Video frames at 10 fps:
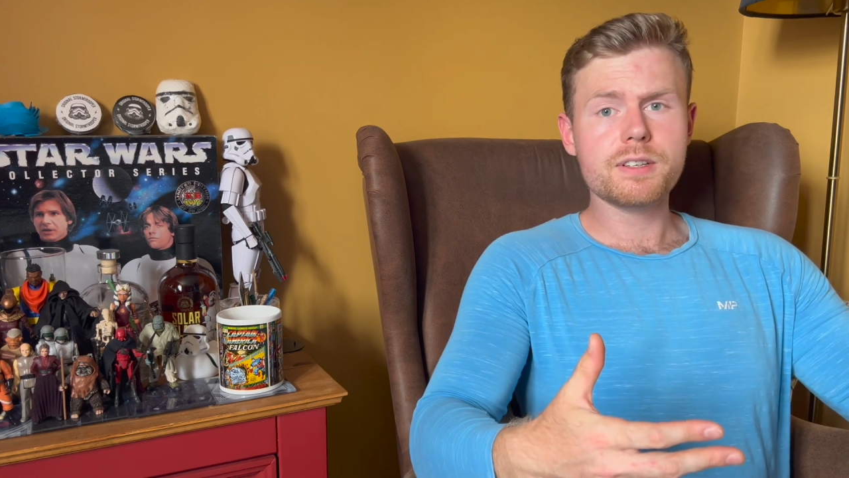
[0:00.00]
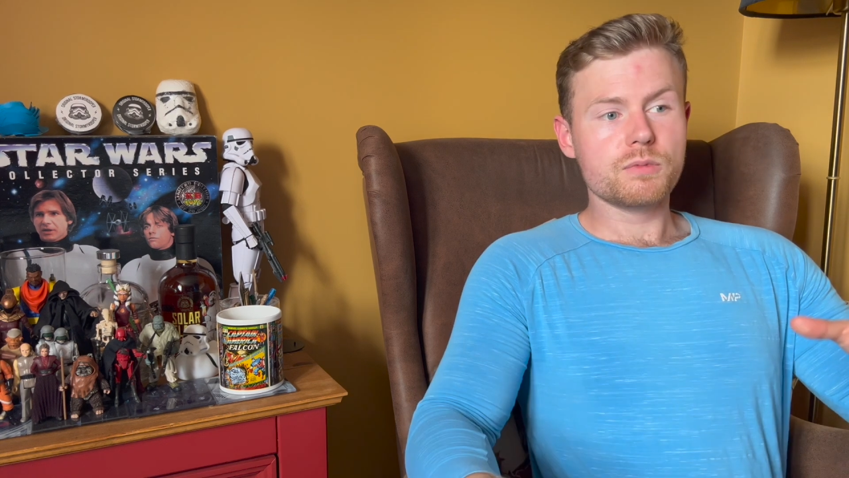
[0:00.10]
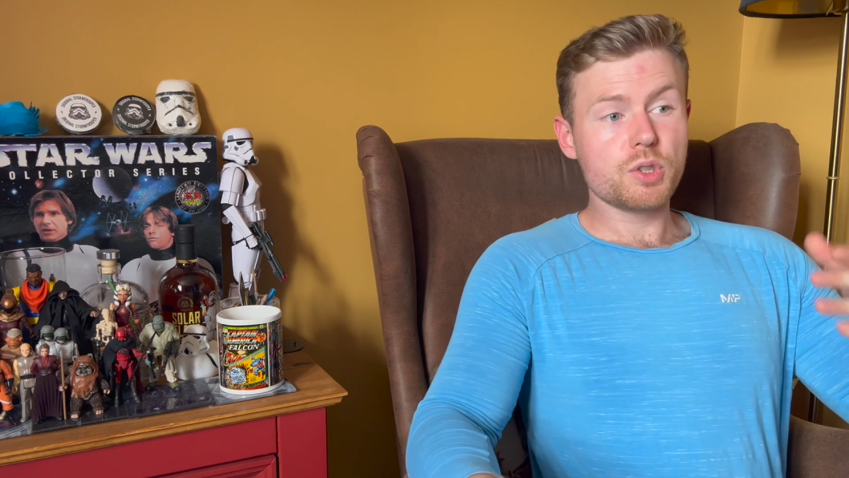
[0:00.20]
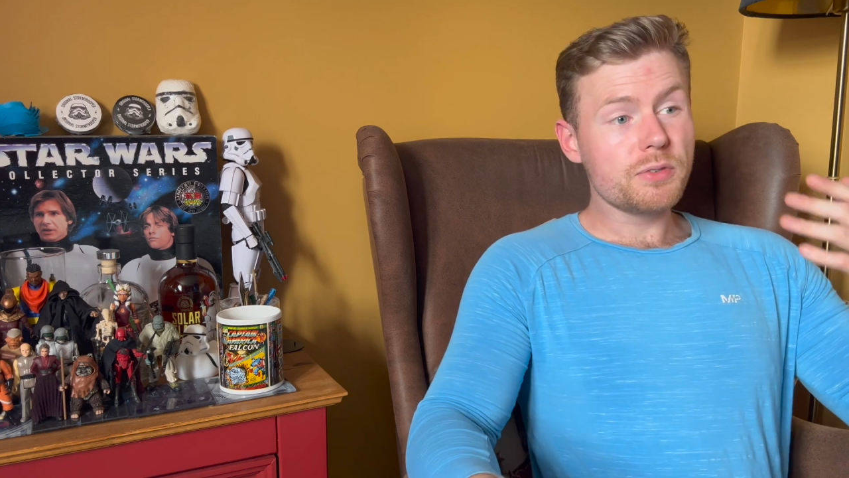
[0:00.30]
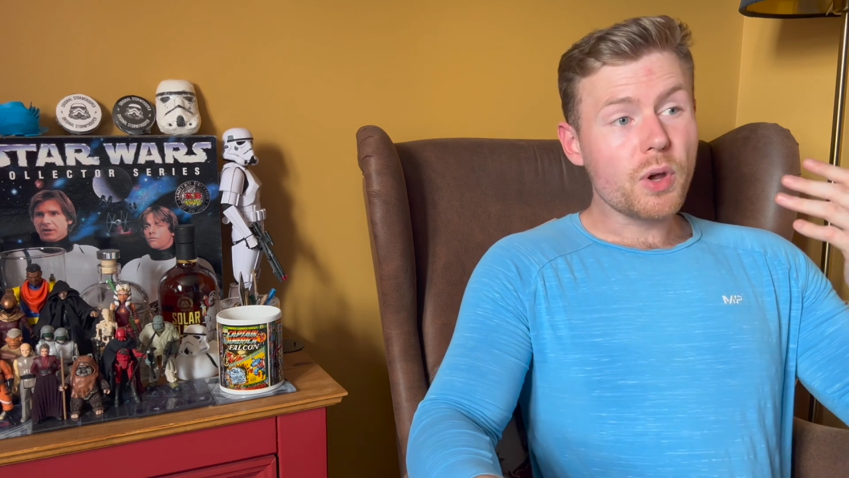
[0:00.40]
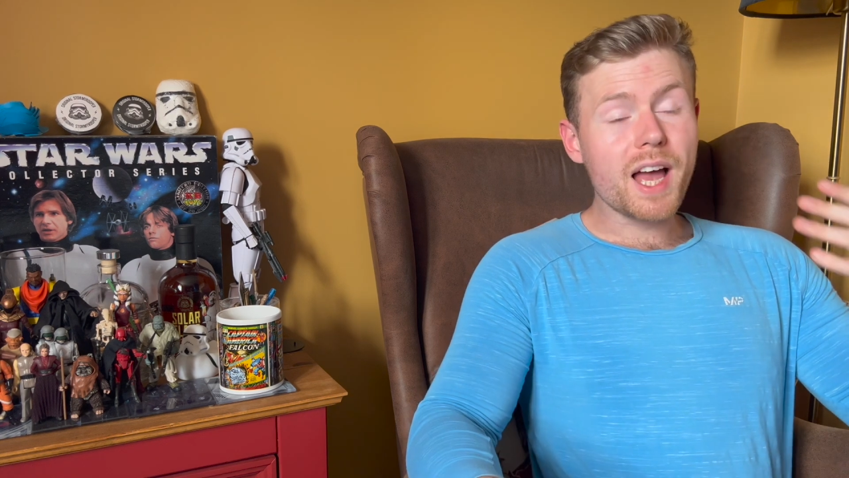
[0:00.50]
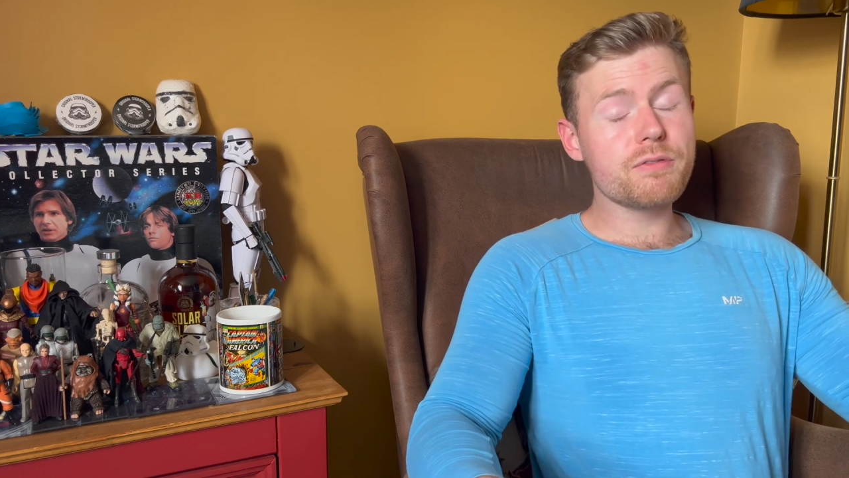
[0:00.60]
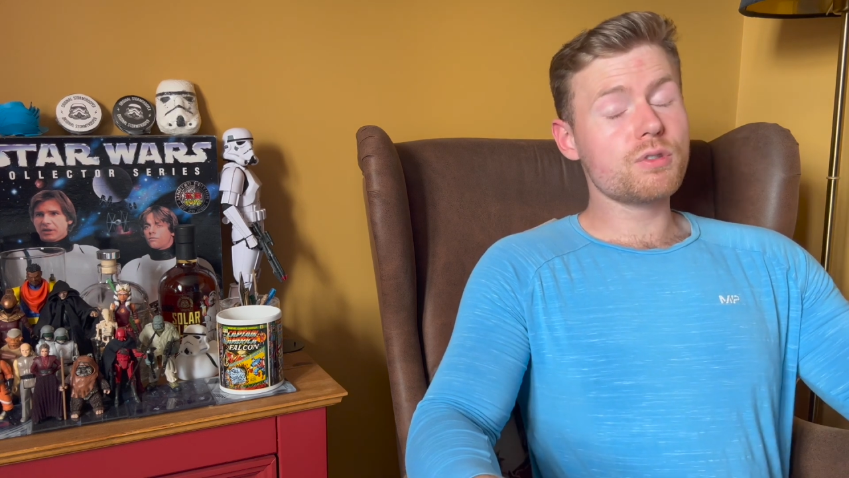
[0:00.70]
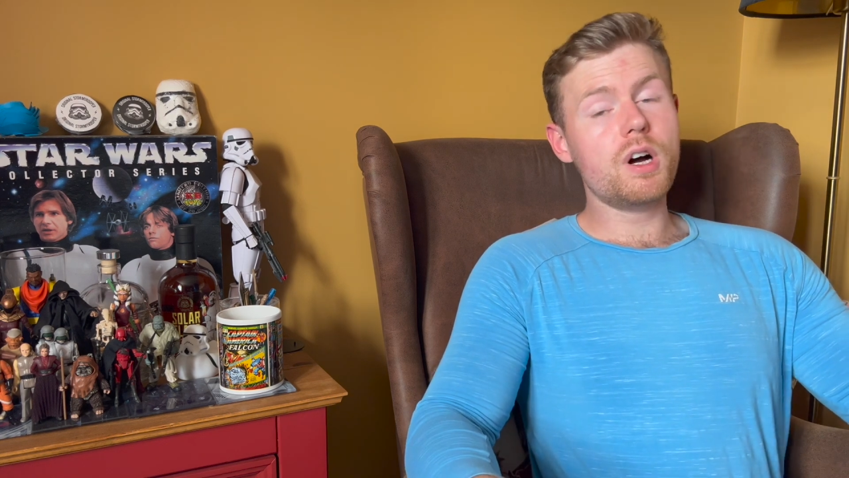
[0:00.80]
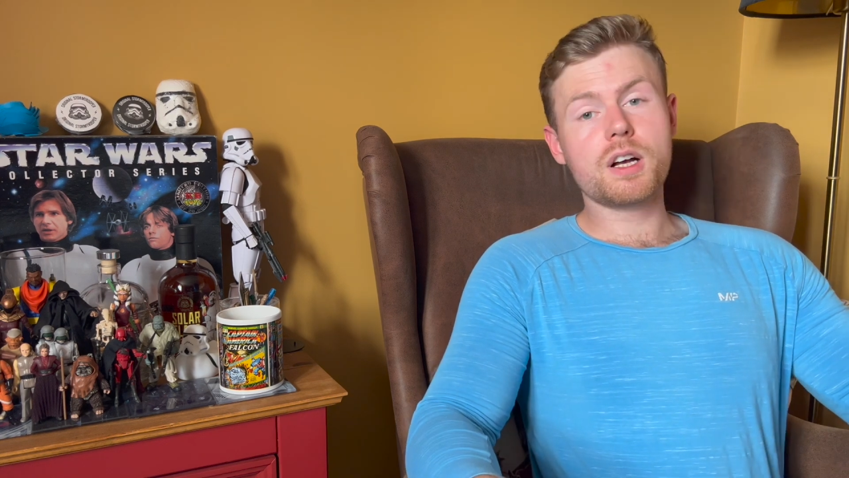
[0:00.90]
So if you
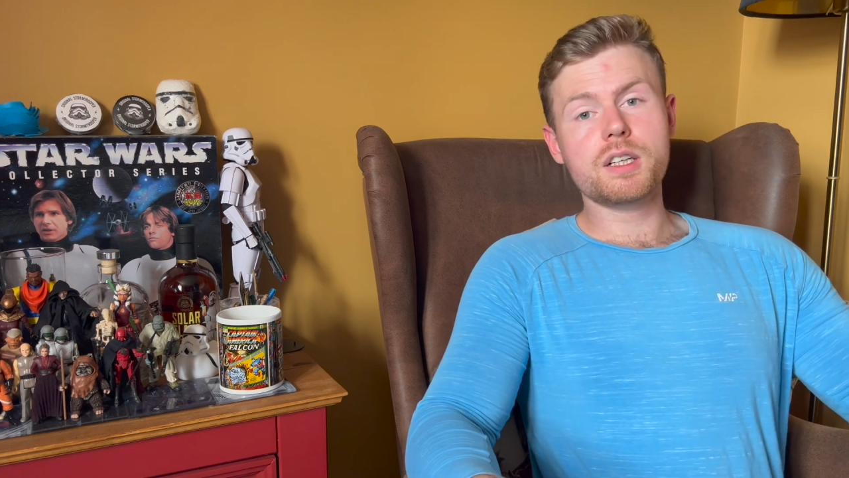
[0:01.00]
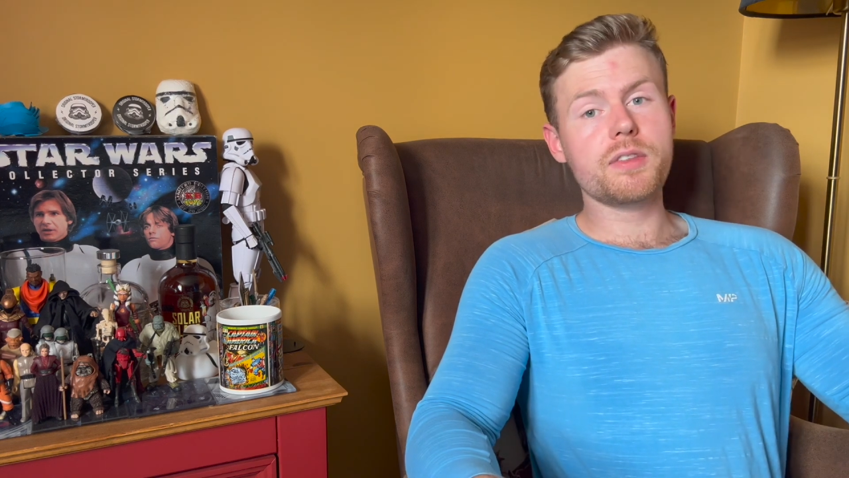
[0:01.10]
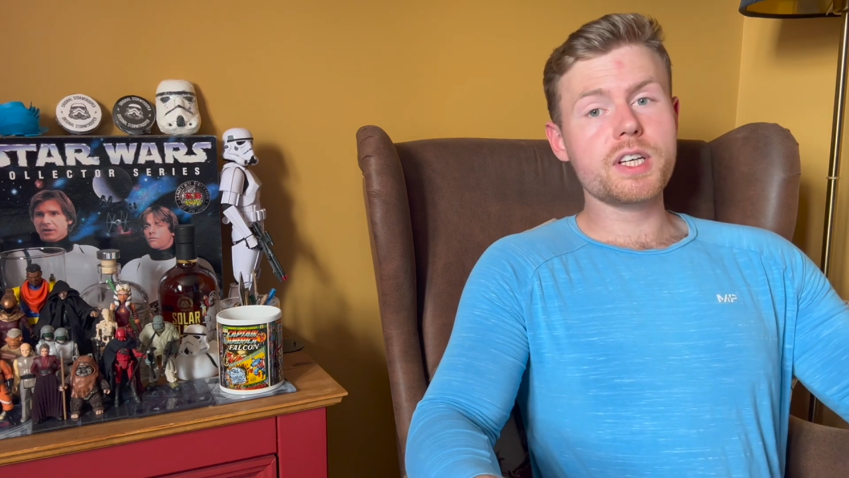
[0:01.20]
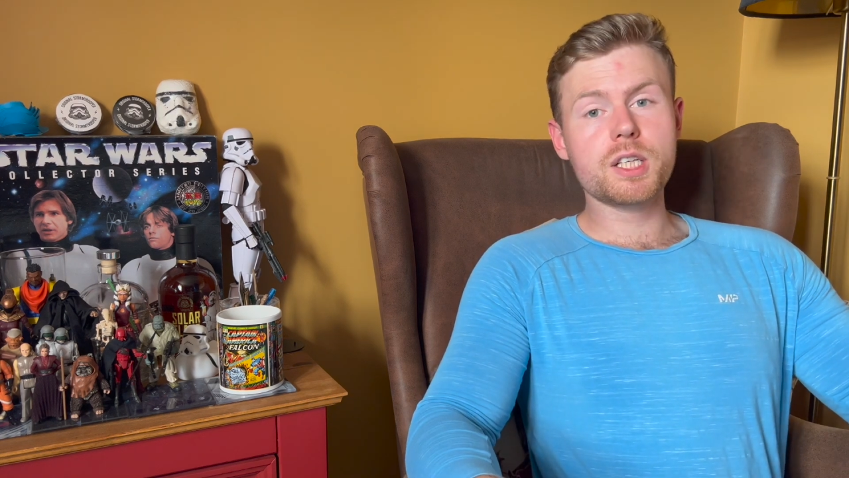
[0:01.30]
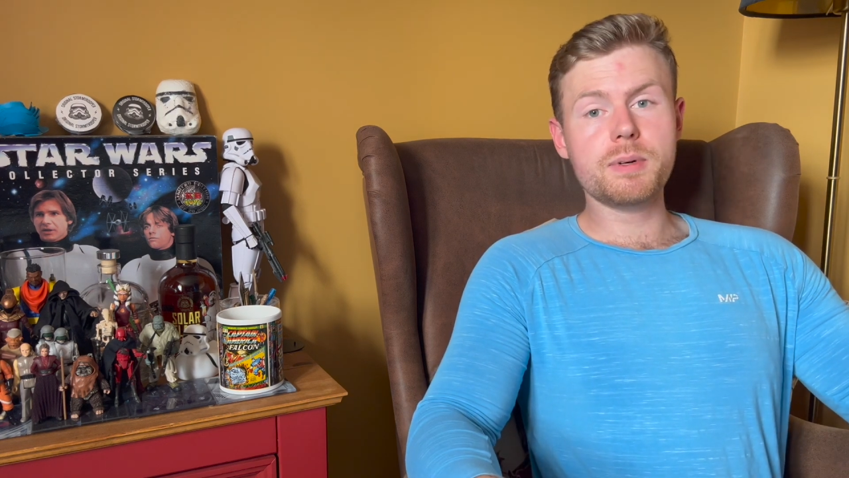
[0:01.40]
ever are kind of thinking